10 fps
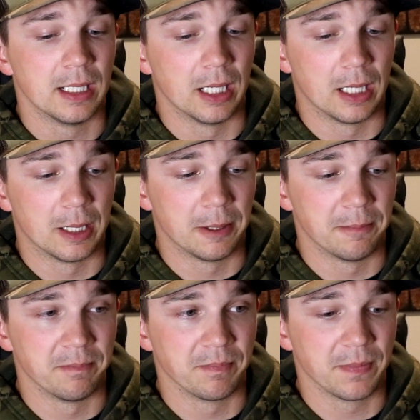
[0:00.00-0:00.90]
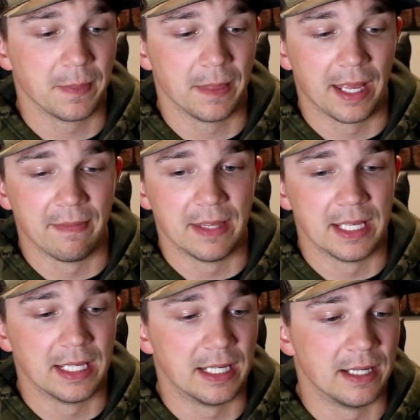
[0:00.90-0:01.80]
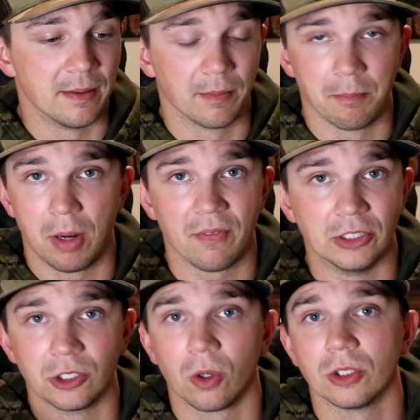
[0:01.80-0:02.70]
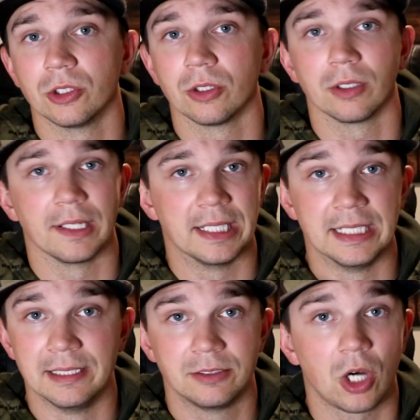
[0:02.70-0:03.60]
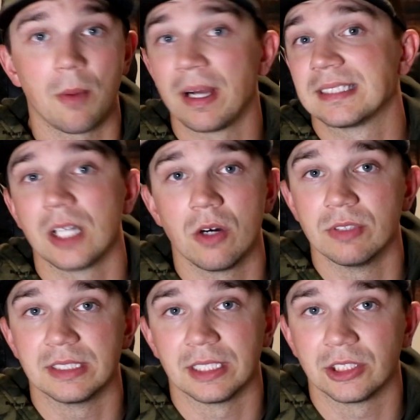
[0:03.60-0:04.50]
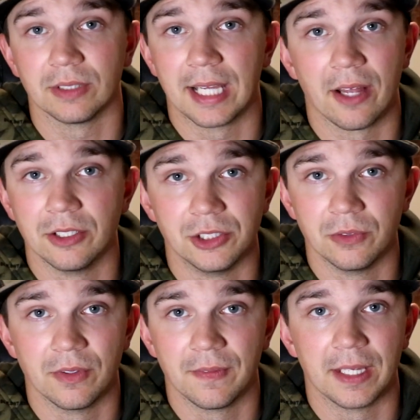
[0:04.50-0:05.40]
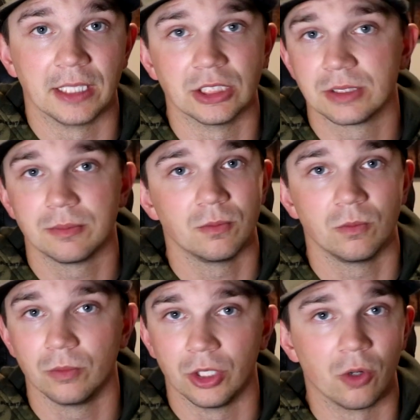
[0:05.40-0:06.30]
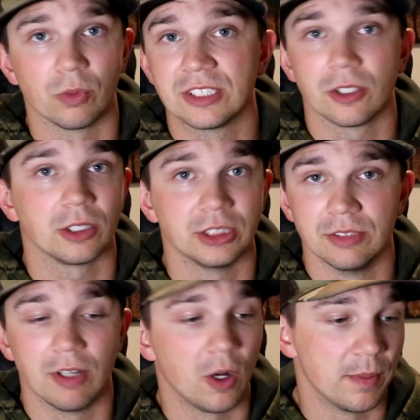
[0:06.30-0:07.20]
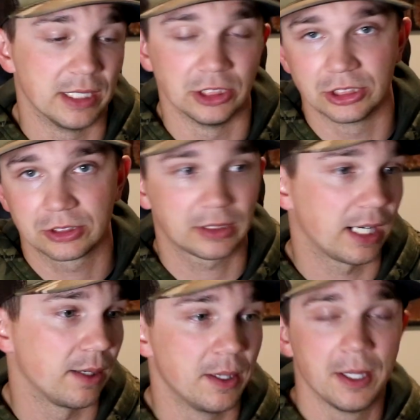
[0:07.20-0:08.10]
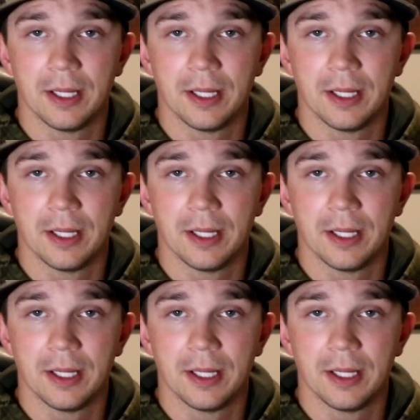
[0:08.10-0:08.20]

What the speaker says: and then bought the charger and then taught myself essentially how to tune the thing, just, you know, research and development, and just kind of